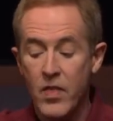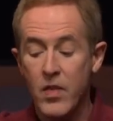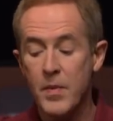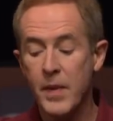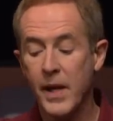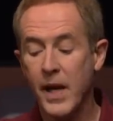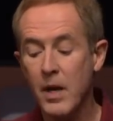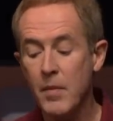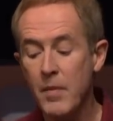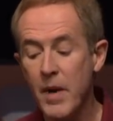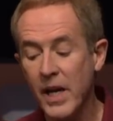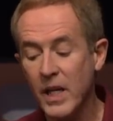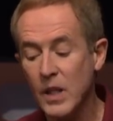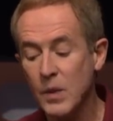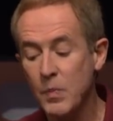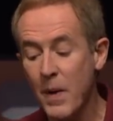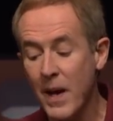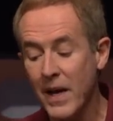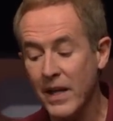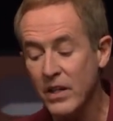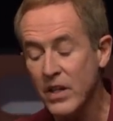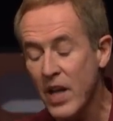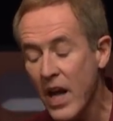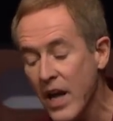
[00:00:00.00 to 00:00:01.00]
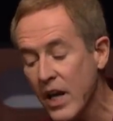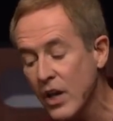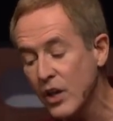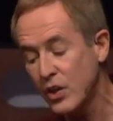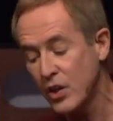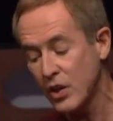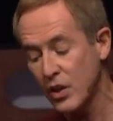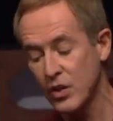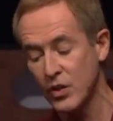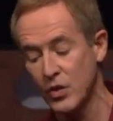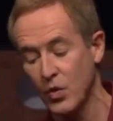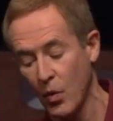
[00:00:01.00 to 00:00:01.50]
And they become
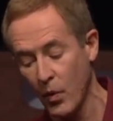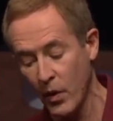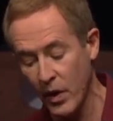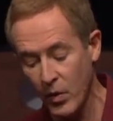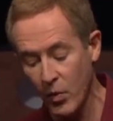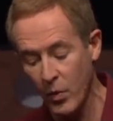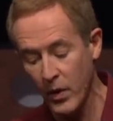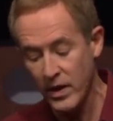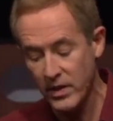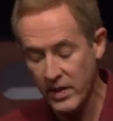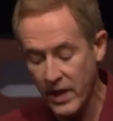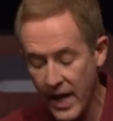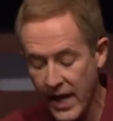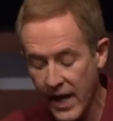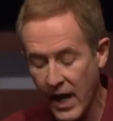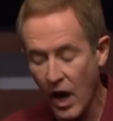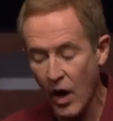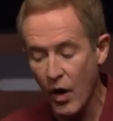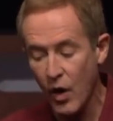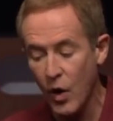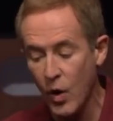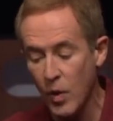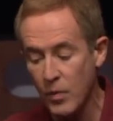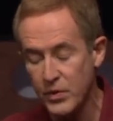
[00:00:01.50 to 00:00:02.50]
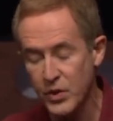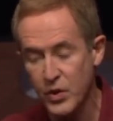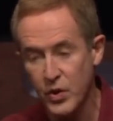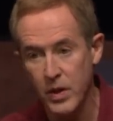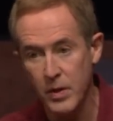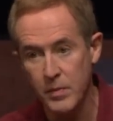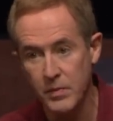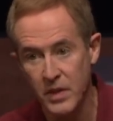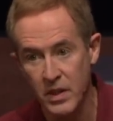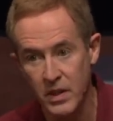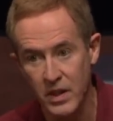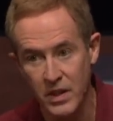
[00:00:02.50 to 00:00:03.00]
expectations when we take our hopes,
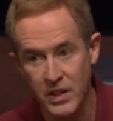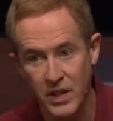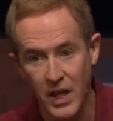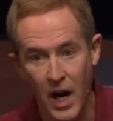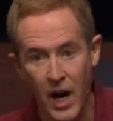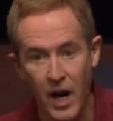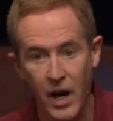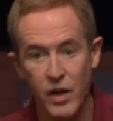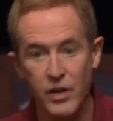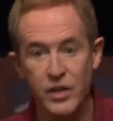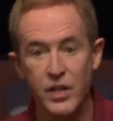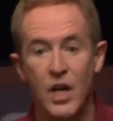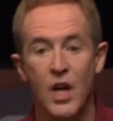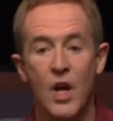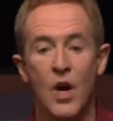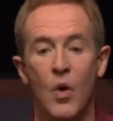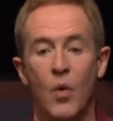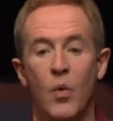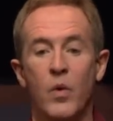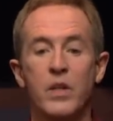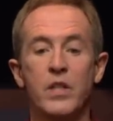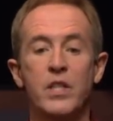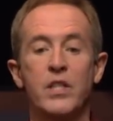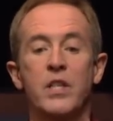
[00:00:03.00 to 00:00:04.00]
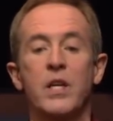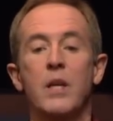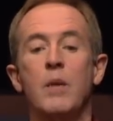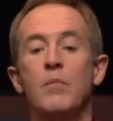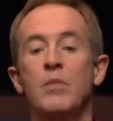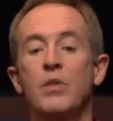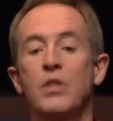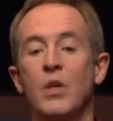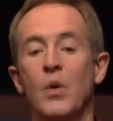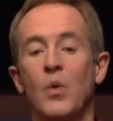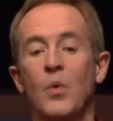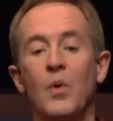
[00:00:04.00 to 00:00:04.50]
dreams, and desires, which
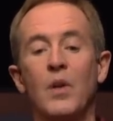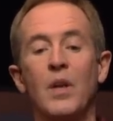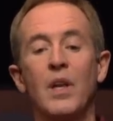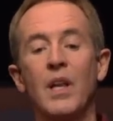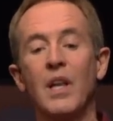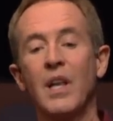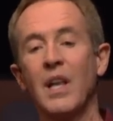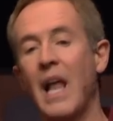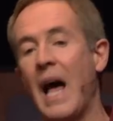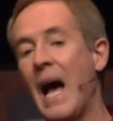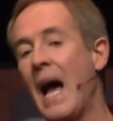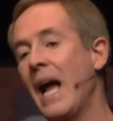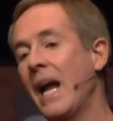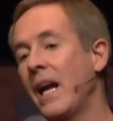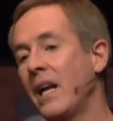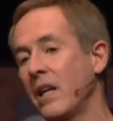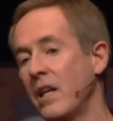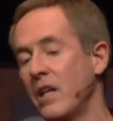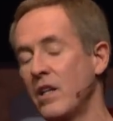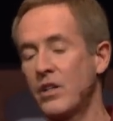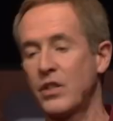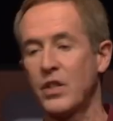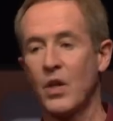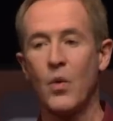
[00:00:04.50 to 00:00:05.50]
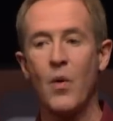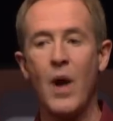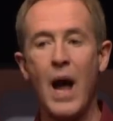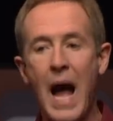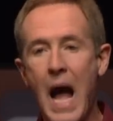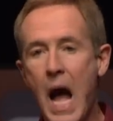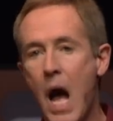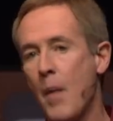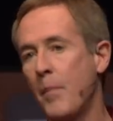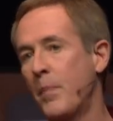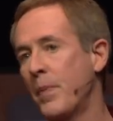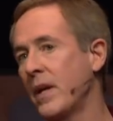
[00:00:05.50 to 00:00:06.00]
seem so light and so
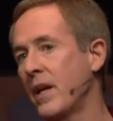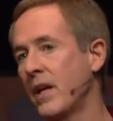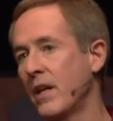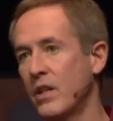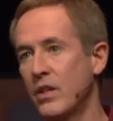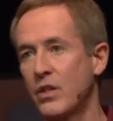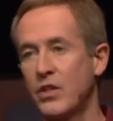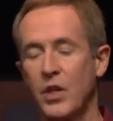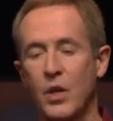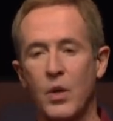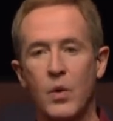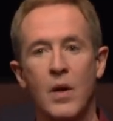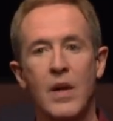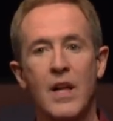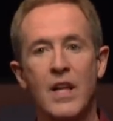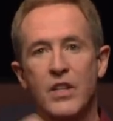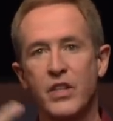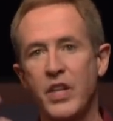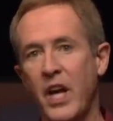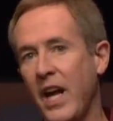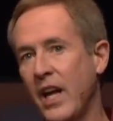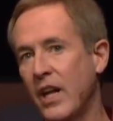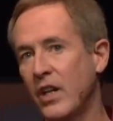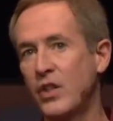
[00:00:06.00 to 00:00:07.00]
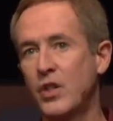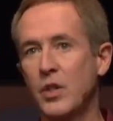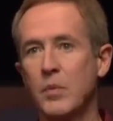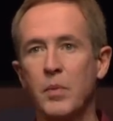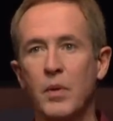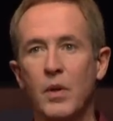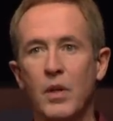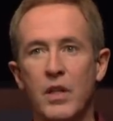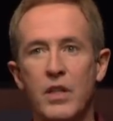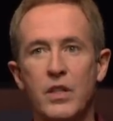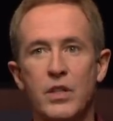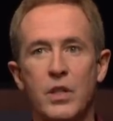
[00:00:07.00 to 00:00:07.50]
happy and so
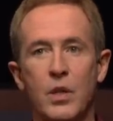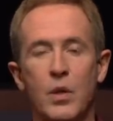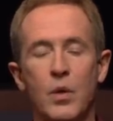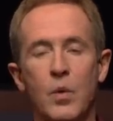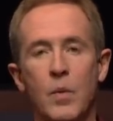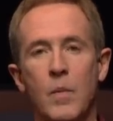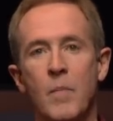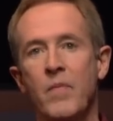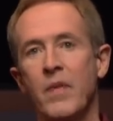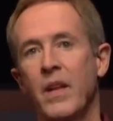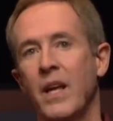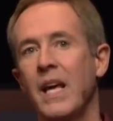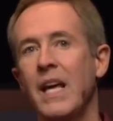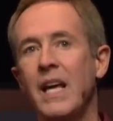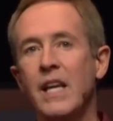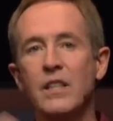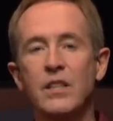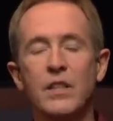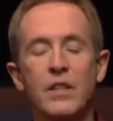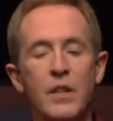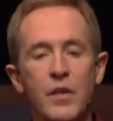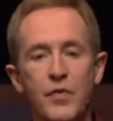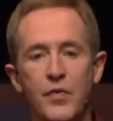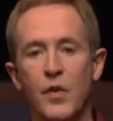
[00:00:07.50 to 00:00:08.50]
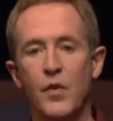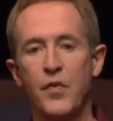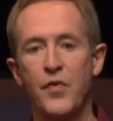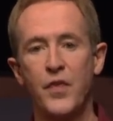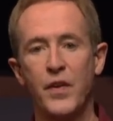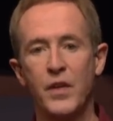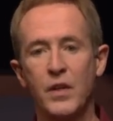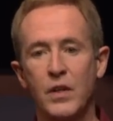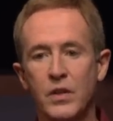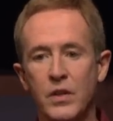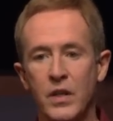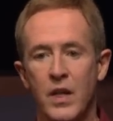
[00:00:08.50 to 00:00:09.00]
tangible and so easily
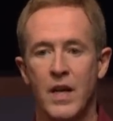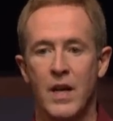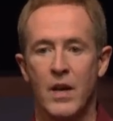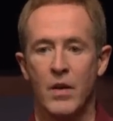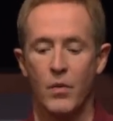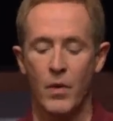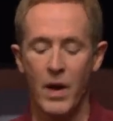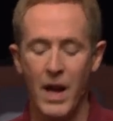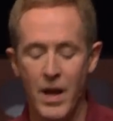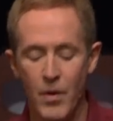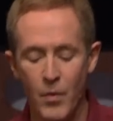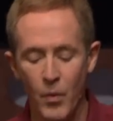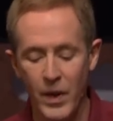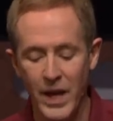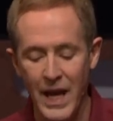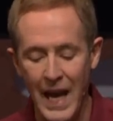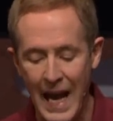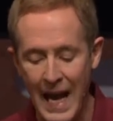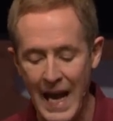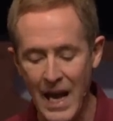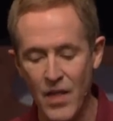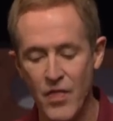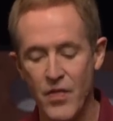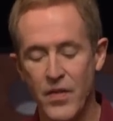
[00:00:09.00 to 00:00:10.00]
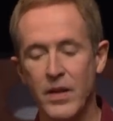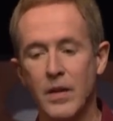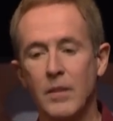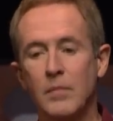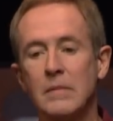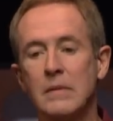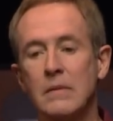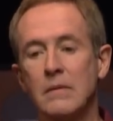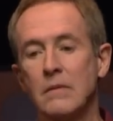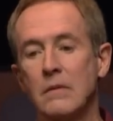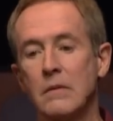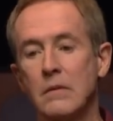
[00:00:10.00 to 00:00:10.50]
fulfilled, and we hand
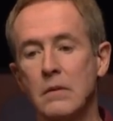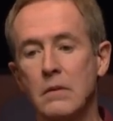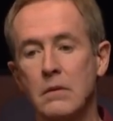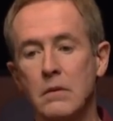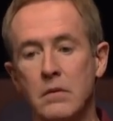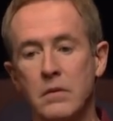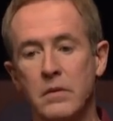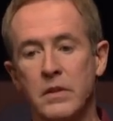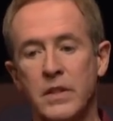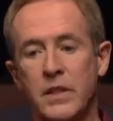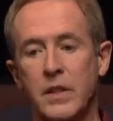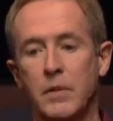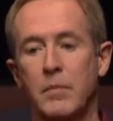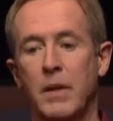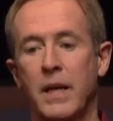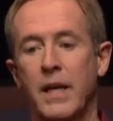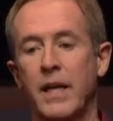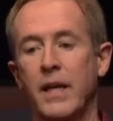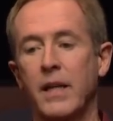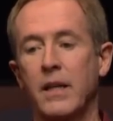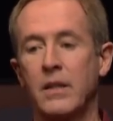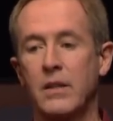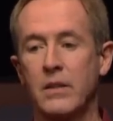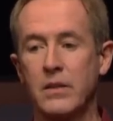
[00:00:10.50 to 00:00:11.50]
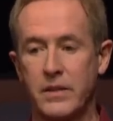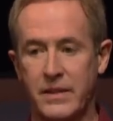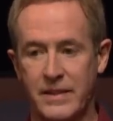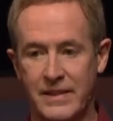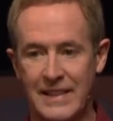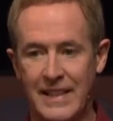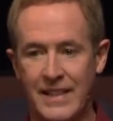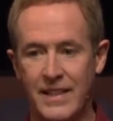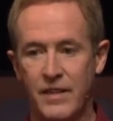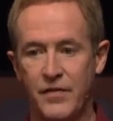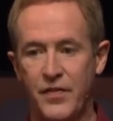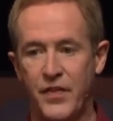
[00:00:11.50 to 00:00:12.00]
them to somebody
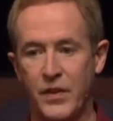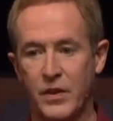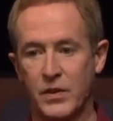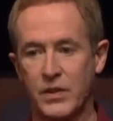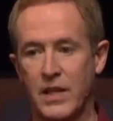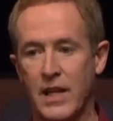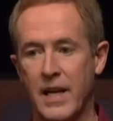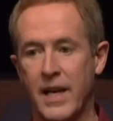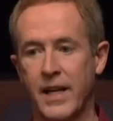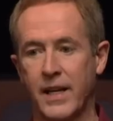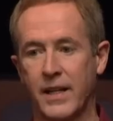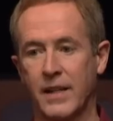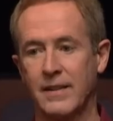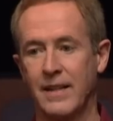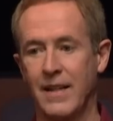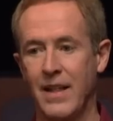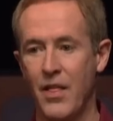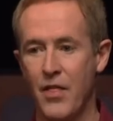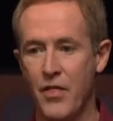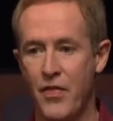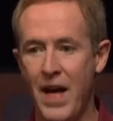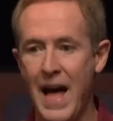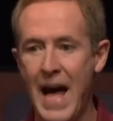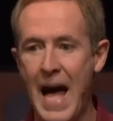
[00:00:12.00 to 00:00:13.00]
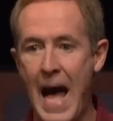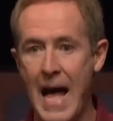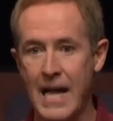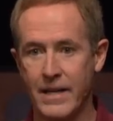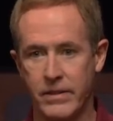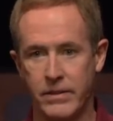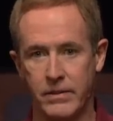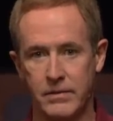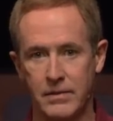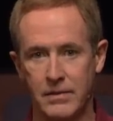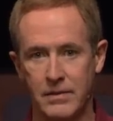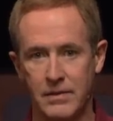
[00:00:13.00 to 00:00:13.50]
else, and it feels like
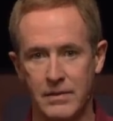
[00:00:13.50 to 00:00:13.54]
that.